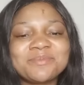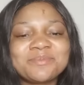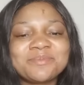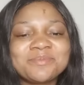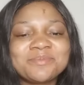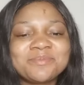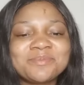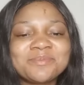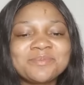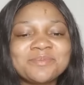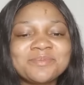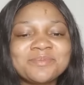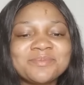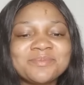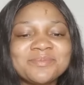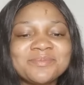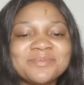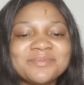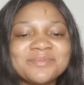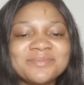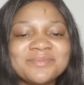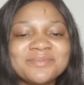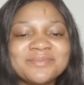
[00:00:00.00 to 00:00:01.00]

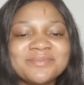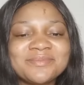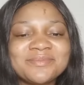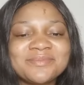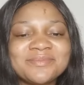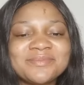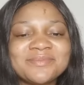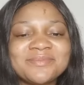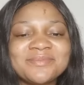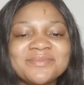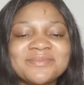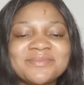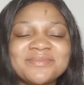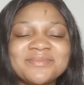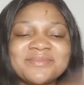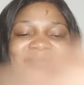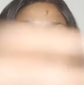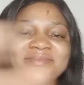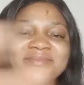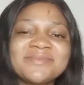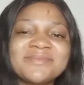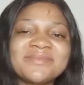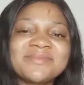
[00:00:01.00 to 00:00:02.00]

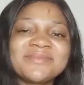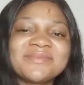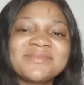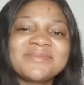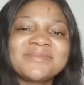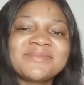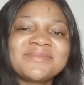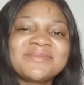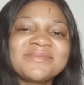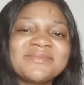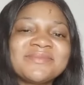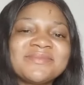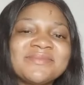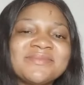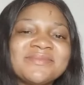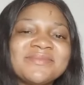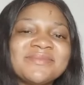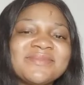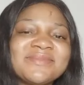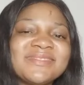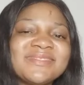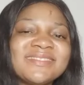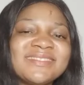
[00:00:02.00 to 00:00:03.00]

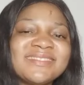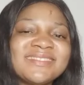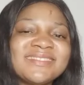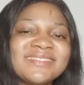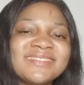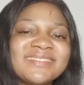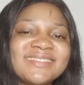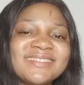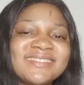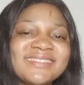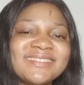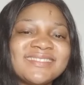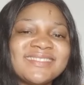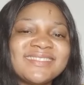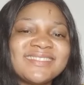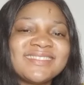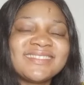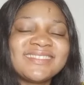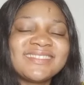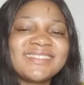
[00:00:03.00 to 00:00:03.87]
Nothing is said.